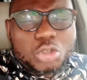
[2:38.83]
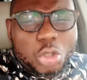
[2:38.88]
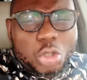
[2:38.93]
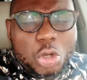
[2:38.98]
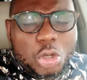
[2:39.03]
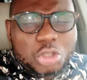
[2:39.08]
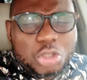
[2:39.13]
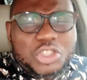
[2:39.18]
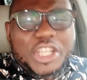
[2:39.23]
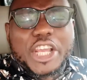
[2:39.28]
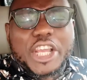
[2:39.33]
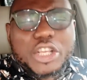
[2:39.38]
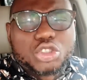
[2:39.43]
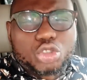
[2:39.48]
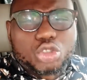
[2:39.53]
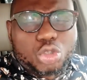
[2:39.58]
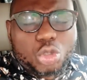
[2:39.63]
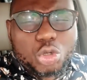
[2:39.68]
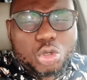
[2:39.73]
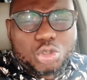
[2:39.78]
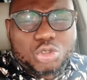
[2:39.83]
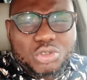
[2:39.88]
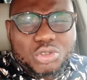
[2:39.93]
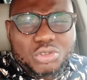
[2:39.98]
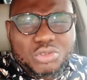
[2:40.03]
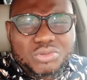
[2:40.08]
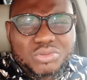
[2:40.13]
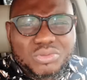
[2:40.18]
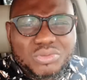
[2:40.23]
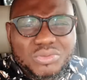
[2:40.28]
Truth is
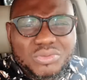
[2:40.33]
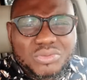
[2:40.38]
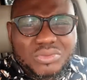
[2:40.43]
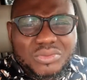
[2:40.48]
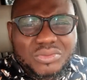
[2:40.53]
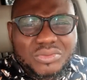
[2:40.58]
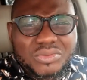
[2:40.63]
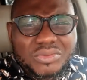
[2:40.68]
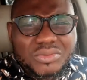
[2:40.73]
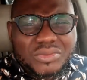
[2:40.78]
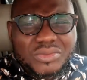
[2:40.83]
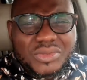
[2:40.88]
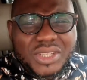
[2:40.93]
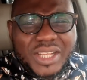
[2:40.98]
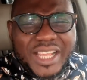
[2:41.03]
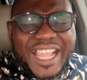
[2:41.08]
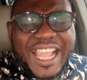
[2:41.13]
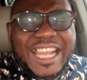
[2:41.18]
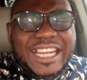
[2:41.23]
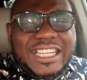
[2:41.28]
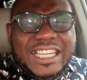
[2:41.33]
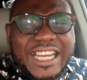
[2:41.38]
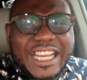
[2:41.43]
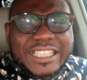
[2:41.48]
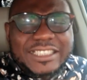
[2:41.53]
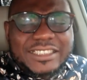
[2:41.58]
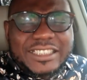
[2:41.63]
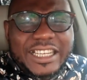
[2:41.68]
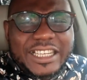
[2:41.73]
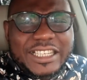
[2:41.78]
truth, it
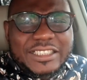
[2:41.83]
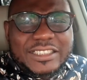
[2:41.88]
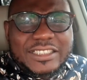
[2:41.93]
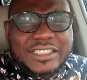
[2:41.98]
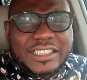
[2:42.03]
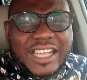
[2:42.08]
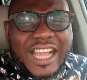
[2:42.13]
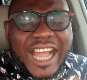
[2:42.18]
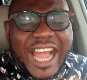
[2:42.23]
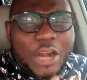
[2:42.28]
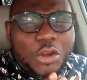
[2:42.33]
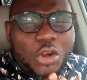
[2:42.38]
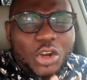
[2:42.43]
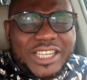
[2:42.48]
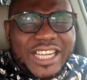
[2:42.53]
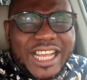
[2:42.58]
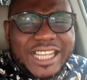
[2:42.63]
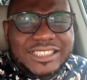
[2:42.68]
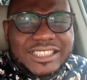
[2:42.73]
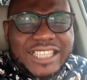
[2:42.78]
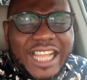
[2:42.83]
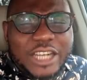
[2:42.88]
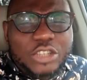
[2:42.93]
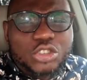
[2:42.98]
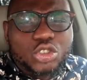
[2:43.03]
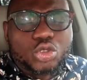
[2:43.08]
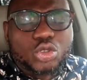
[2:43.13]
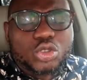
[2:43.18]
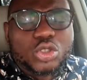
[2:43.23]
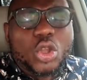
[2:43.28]
listens and
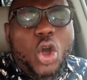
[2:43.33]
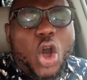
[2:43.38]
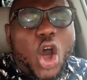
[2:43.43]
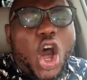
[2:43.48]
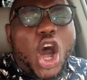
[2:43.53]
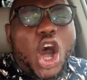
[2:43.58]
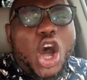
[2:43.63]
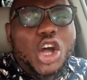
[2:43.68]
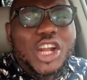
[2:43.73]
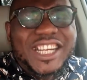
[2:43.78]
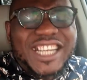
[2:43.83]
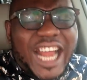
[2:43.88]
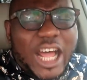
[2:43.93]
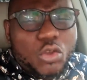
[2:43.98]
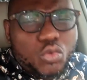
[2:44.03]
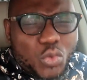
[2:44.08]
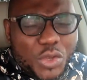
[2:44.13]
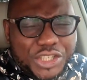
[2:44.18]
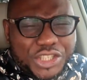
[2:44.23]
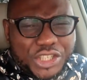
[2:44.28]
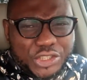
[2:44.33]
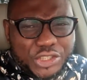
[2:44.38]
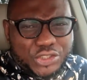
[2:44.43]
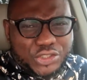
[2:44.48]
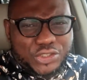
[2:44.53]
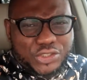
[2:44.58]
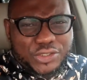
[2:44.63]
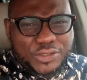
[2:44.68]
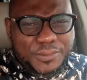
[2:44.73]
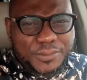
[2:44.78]
understands all
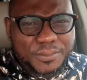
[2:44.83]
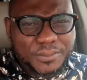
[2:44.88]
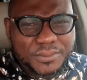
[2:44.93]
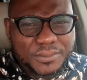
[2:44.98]
languages.